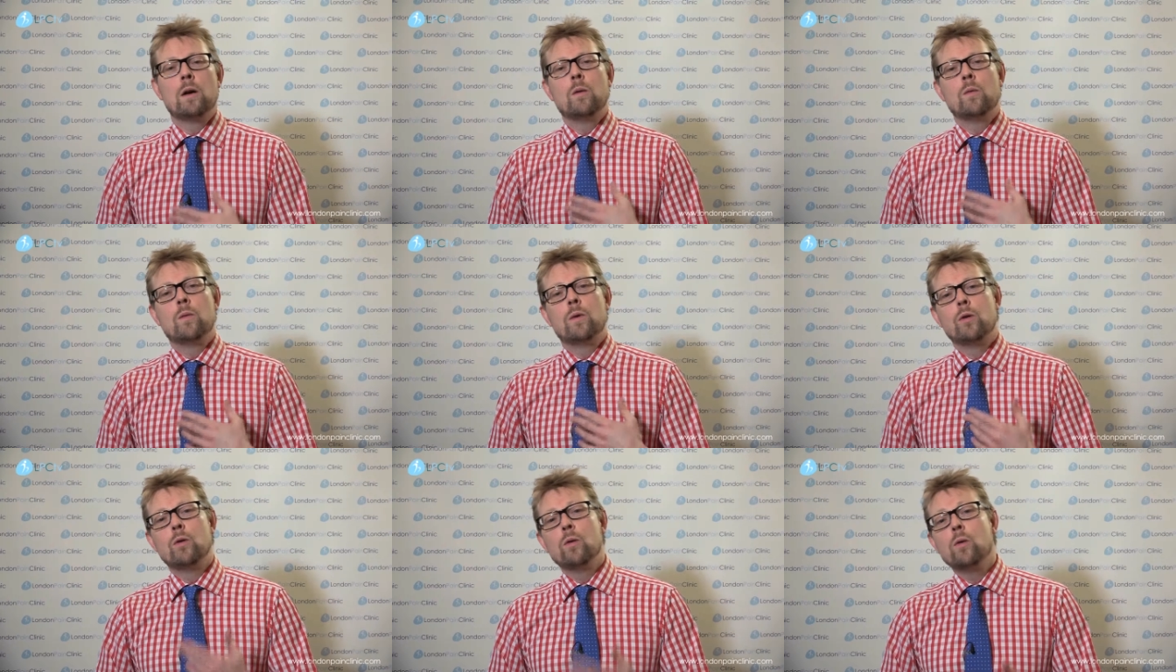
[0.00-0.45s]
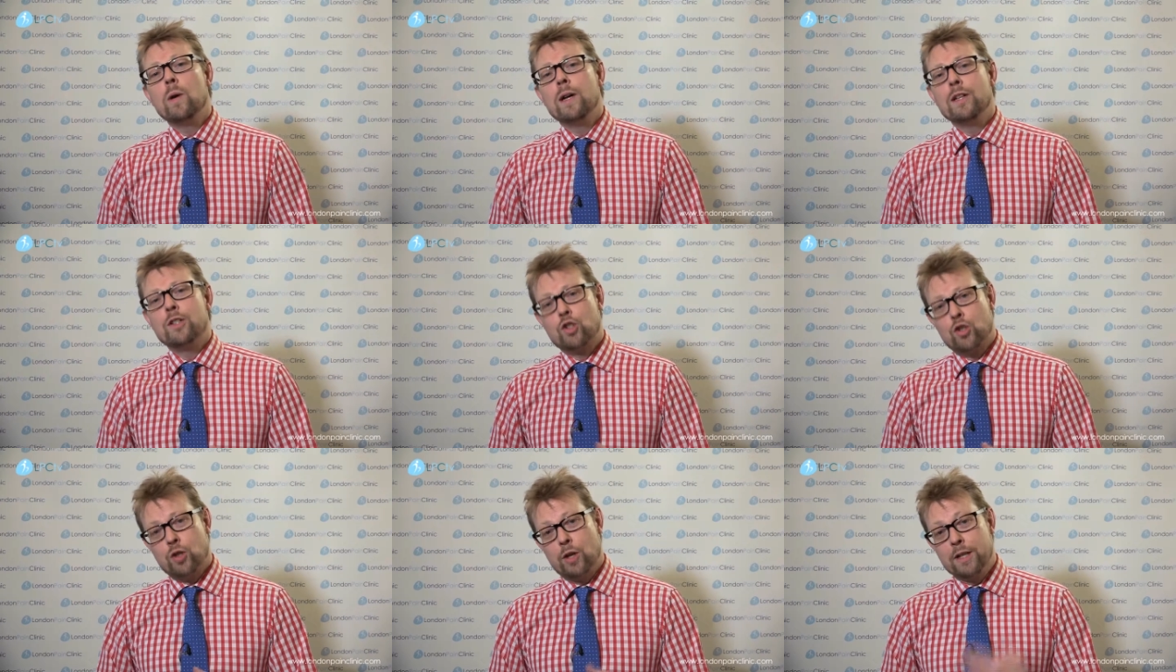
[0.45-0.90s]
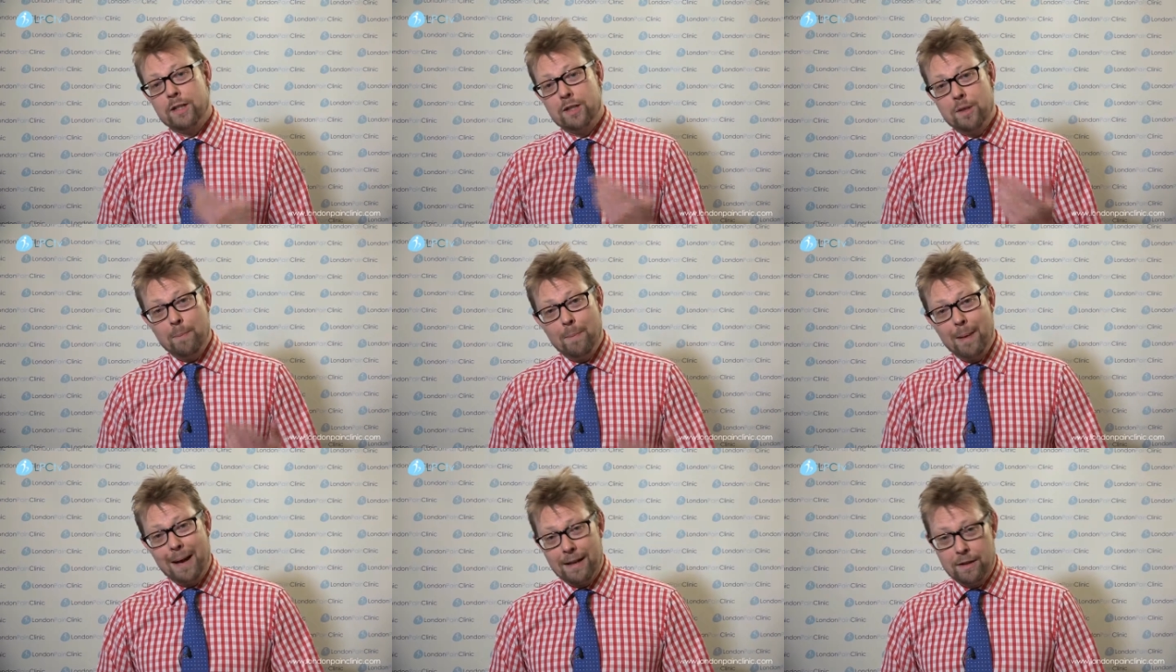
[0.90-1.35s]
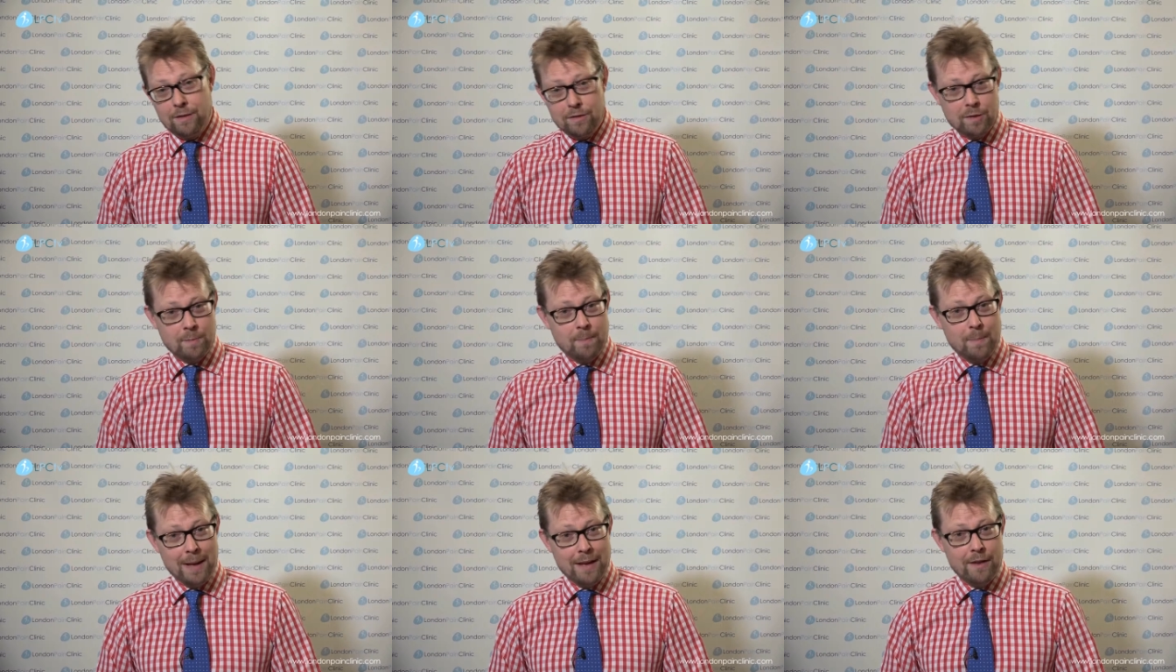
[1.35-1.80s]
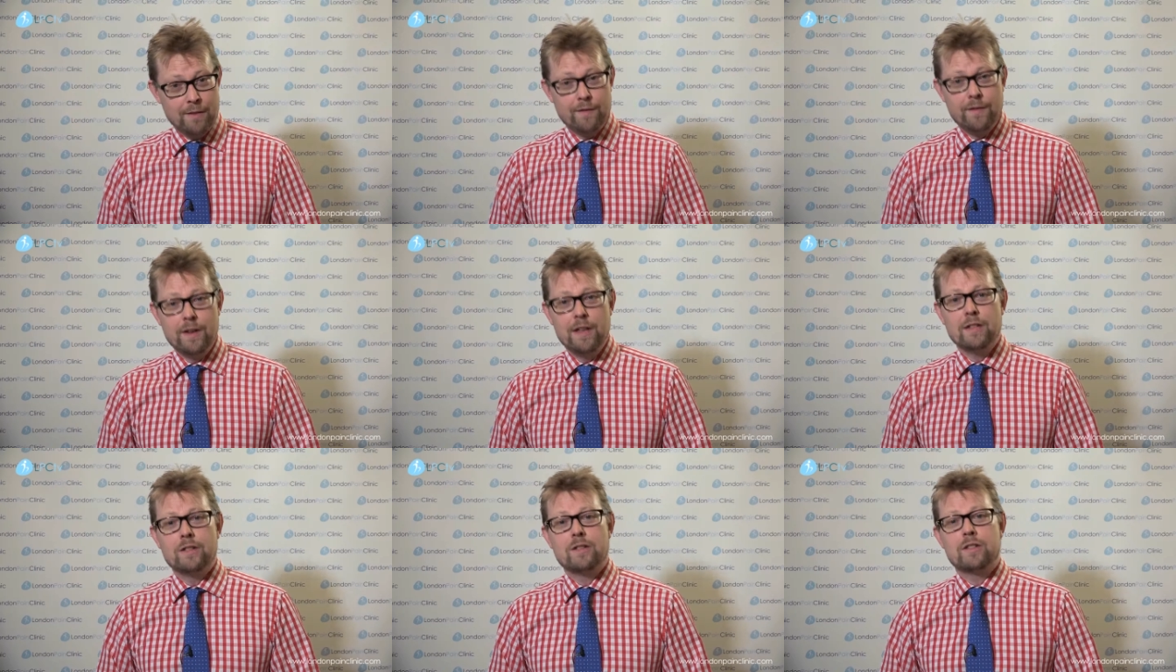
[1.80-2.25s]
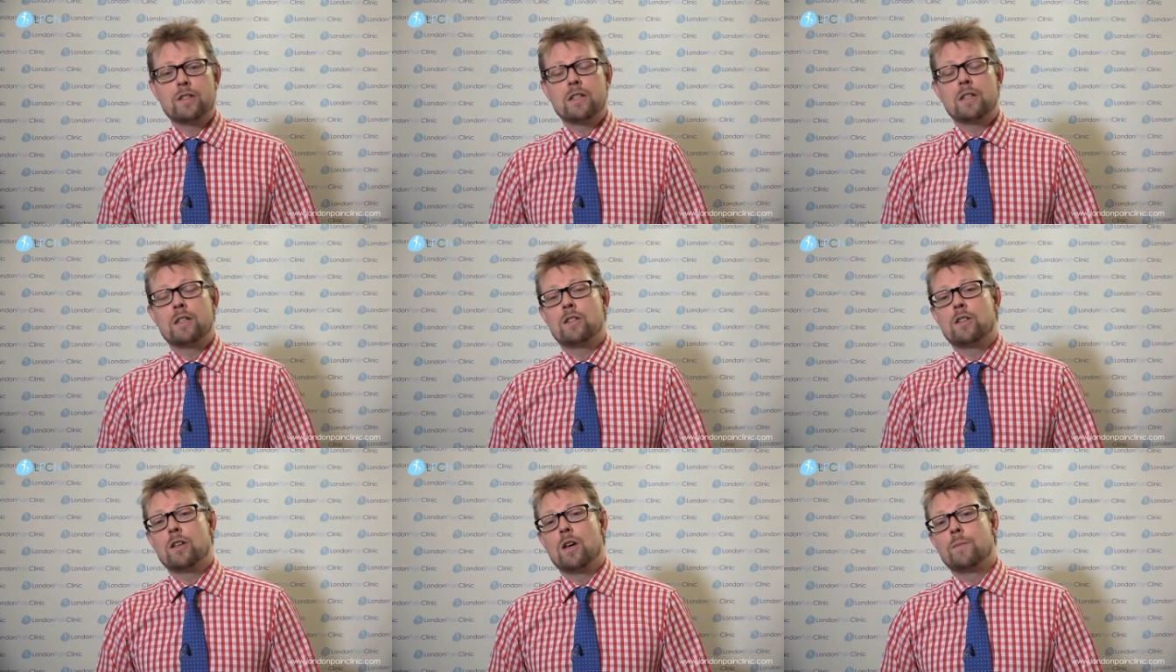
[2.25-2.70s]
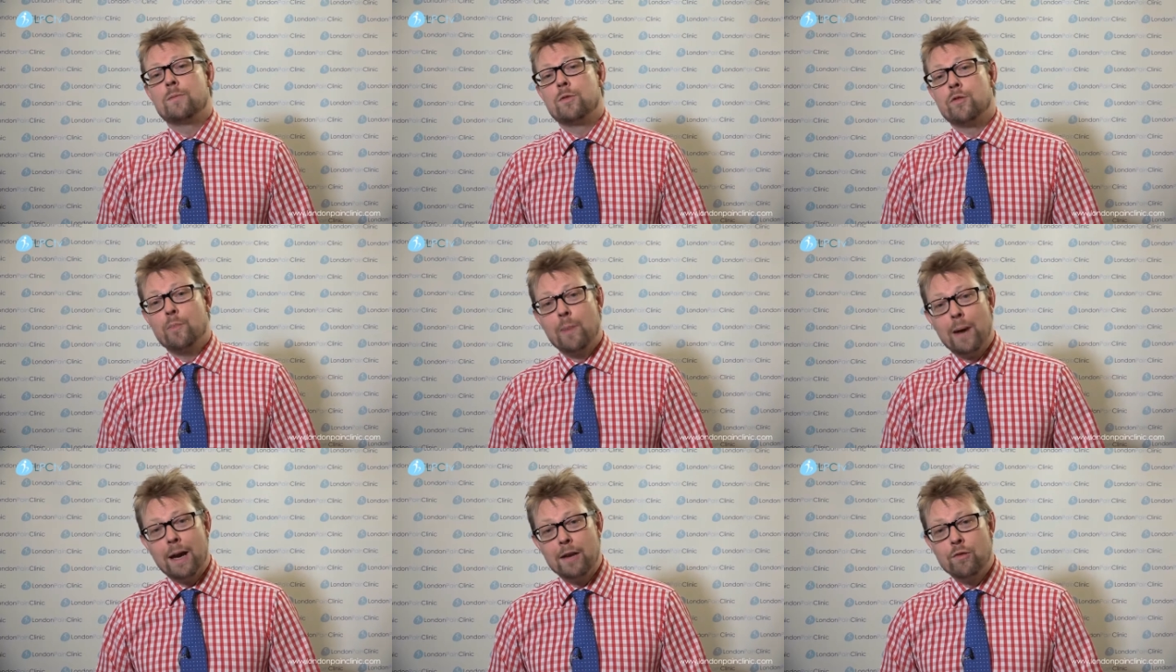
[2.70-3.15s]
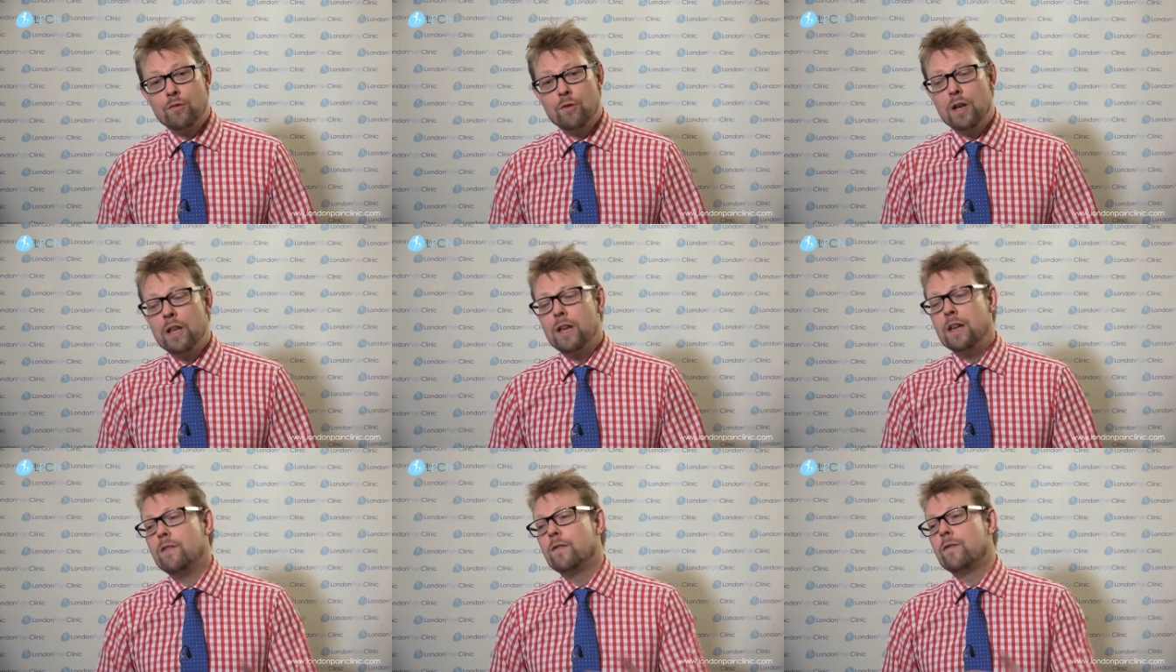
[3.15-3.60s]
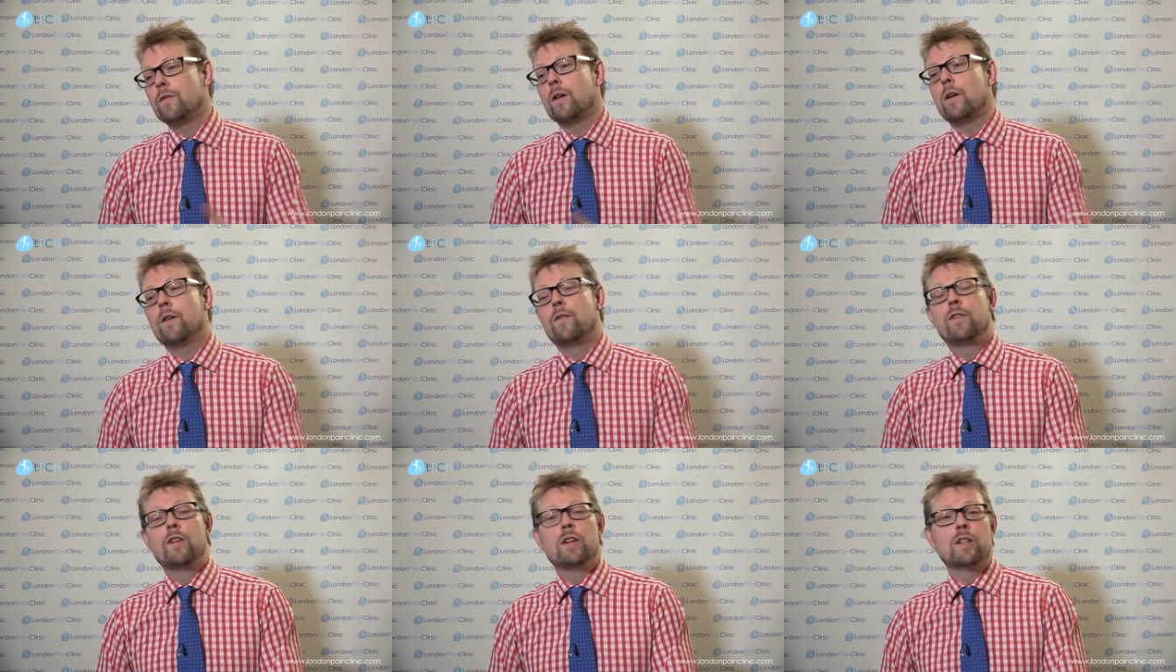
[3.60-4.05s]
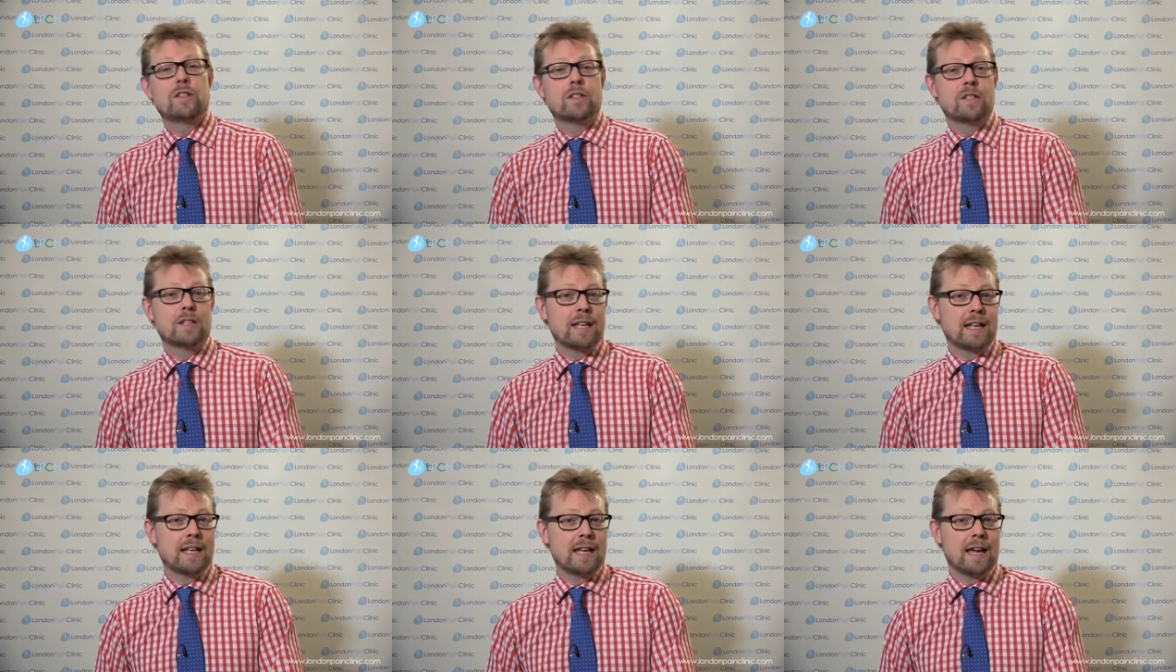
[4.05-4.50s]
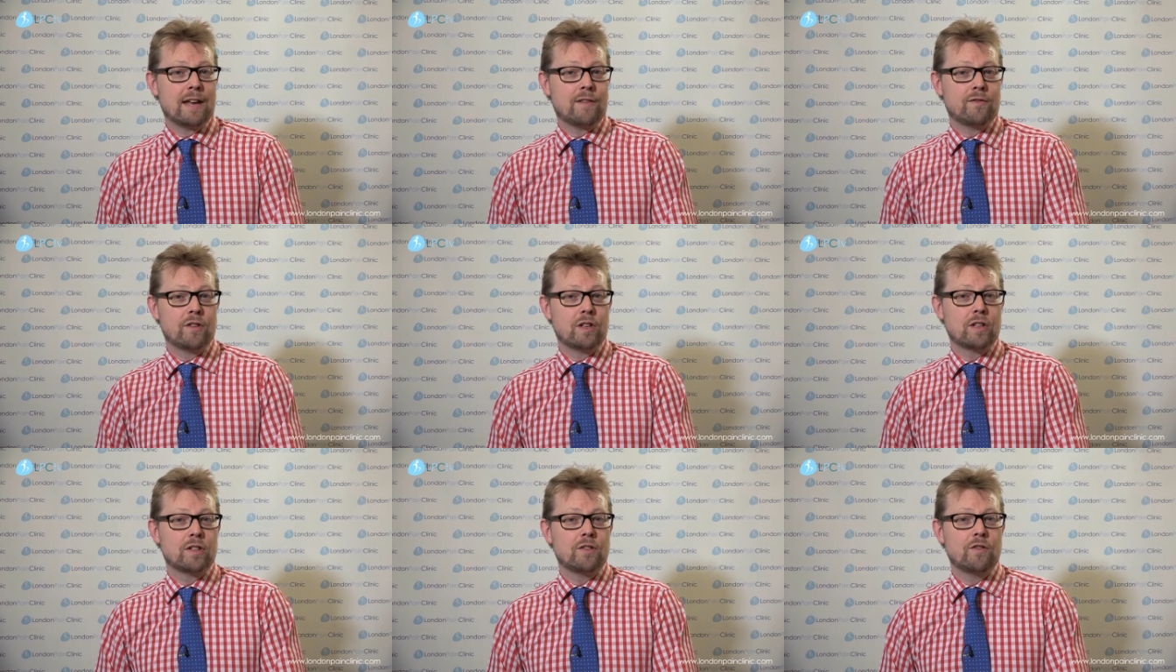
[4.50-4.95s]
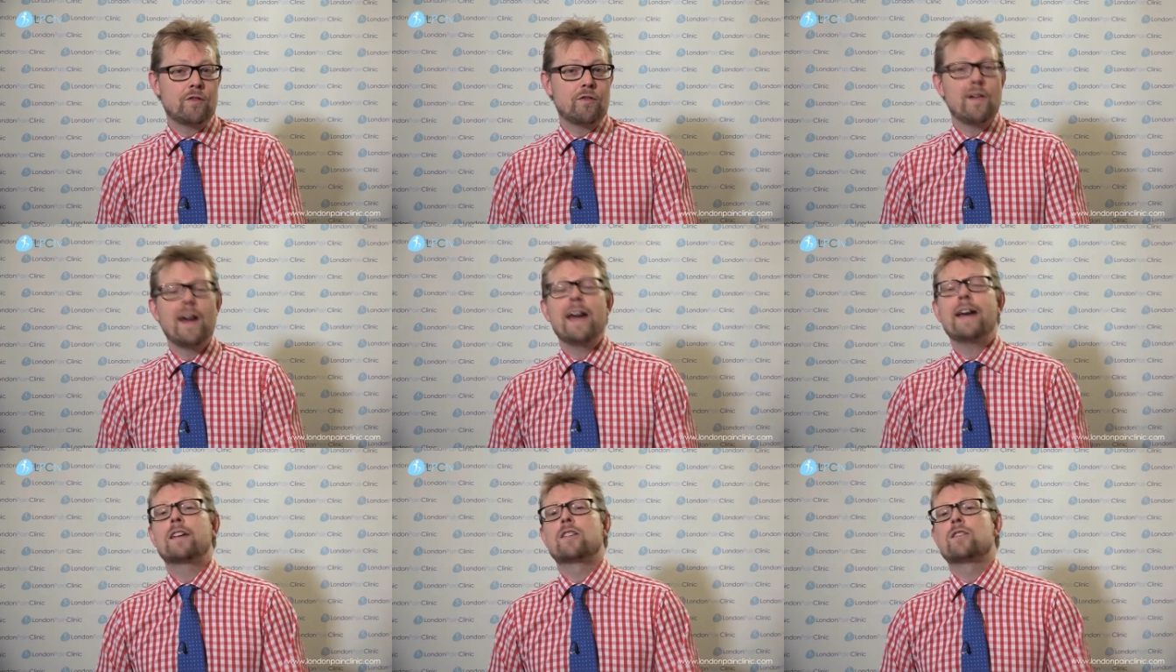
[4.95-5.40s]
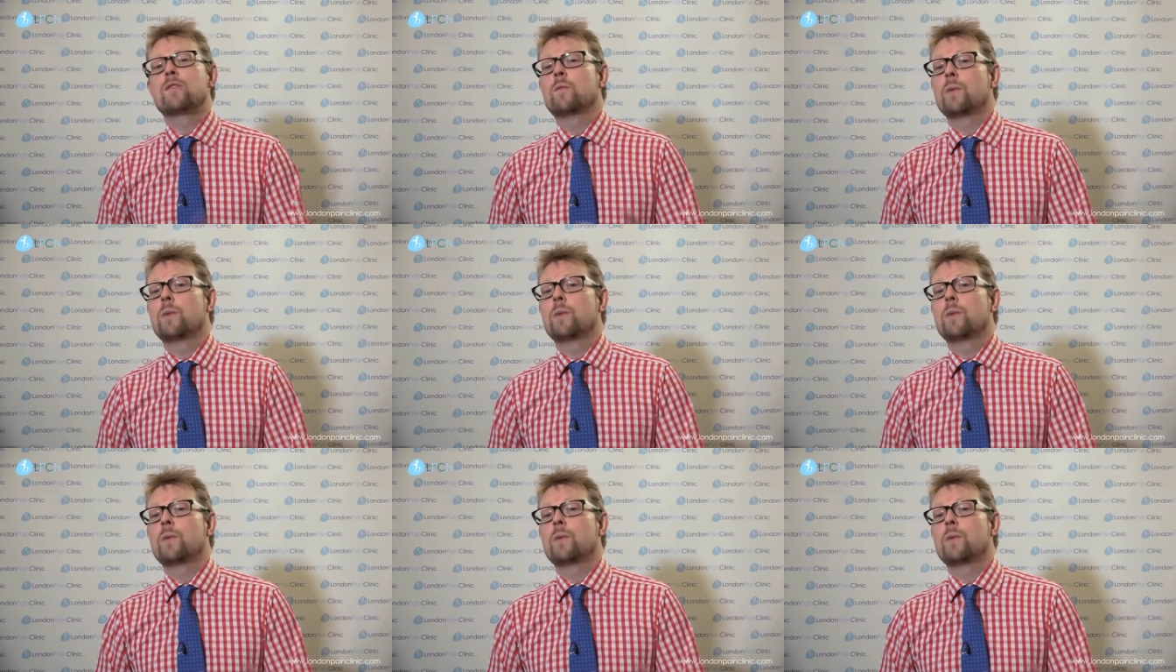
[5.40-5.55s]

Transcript: We're always trying to balance benefits in terms of pain relief versus any adverse effects,